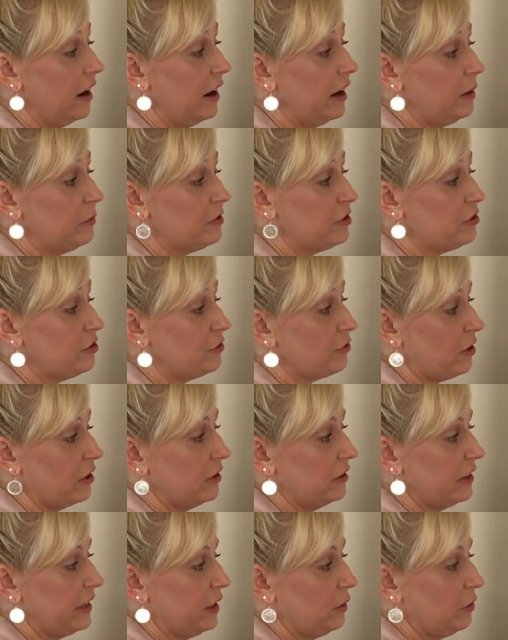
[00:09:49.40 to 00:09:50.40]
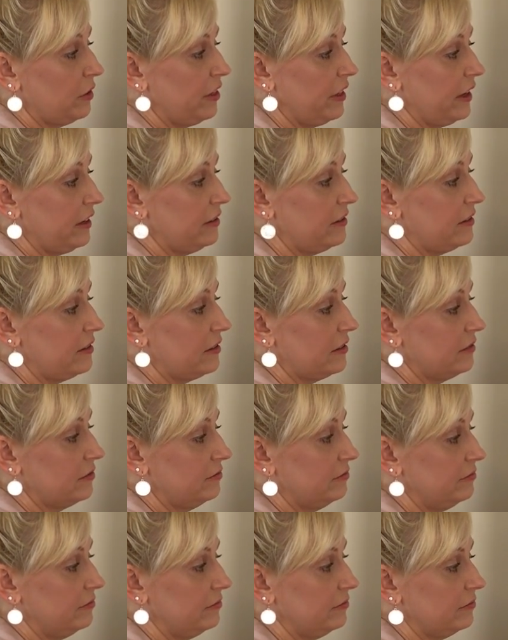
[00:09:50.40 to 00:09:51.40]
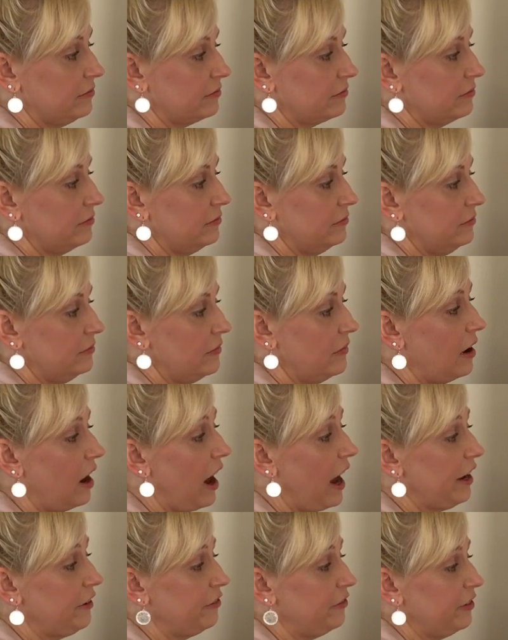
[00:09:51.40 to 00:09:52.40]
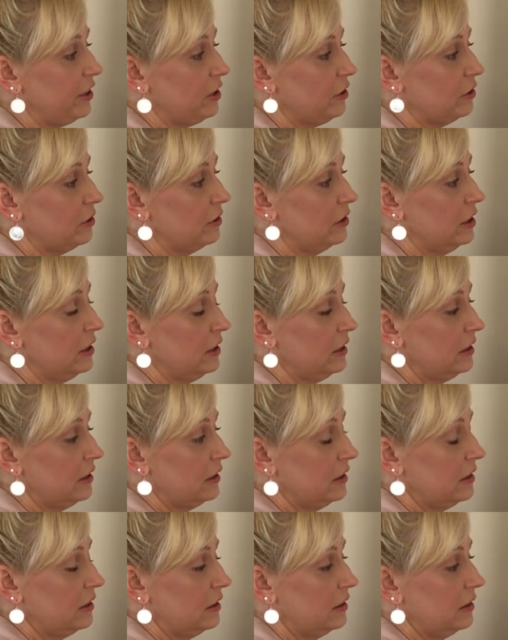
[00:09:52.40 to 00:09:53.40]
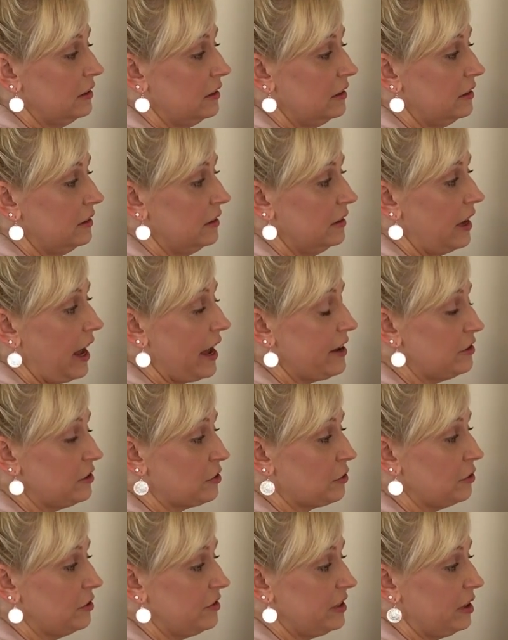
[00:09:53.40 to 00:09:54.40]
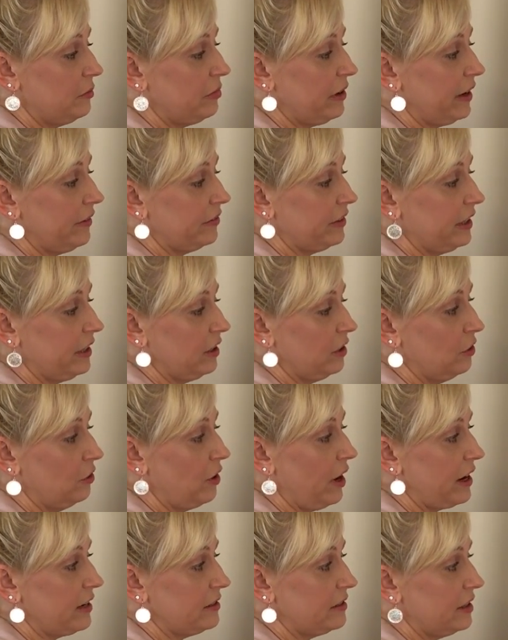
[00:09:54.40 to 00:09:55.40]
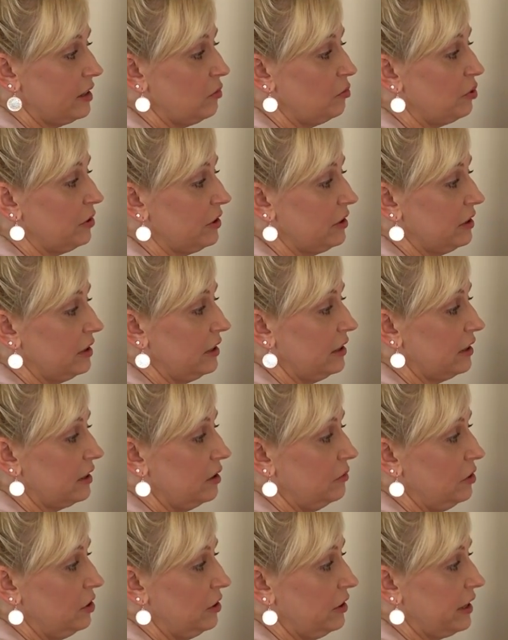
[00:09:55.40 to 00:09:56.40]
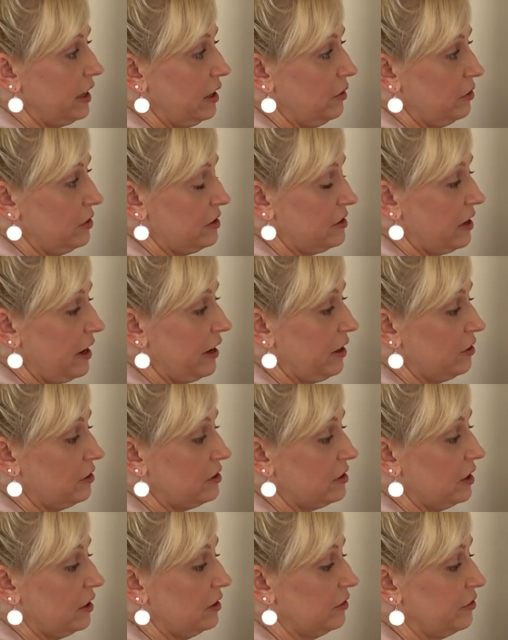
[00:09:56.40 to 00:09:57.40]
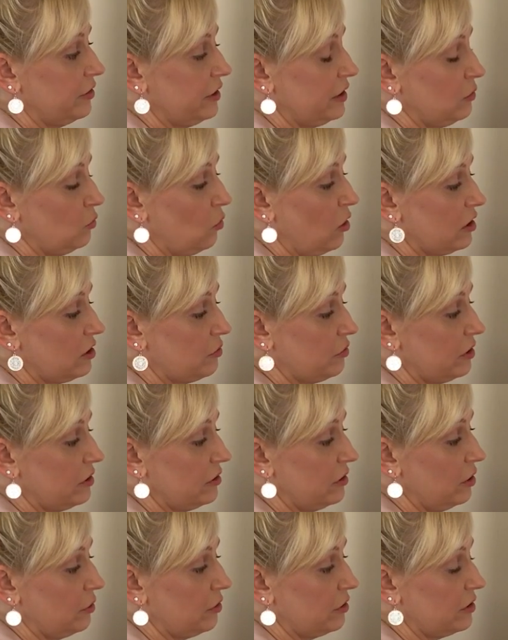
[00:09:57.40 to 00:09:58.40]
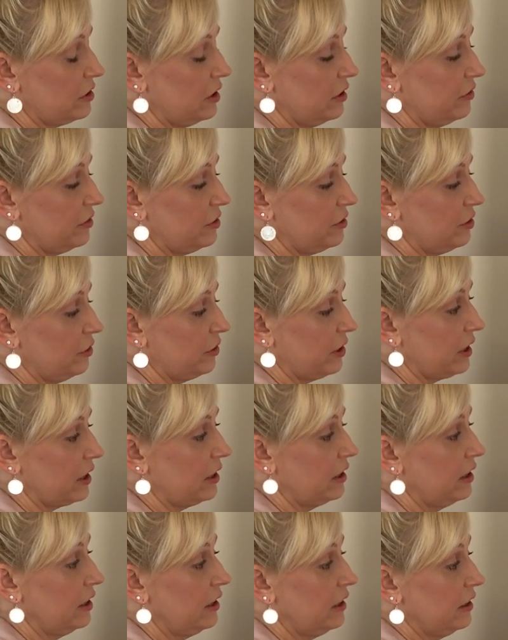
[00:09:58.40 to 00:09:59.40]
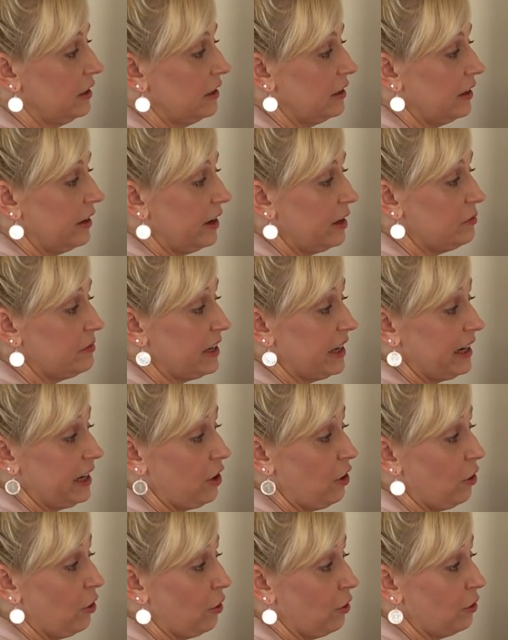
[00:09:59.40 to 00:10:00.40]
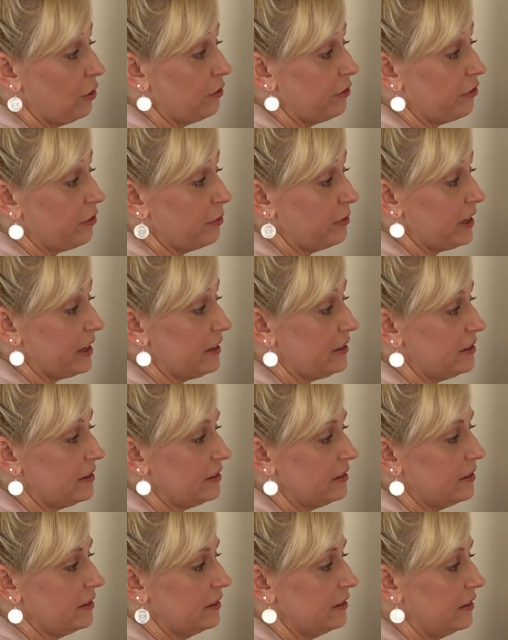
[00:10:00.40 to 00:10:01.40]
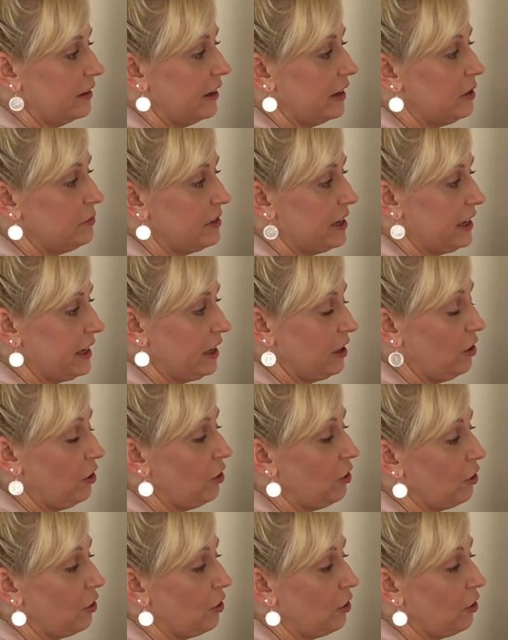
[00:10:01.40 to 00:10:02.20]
I'm struggling with this. I feel as Christine Pavlina, who has the ability to communicate with his higher self and then watch what his lower self is doing, I am getting hurt from this. I am getting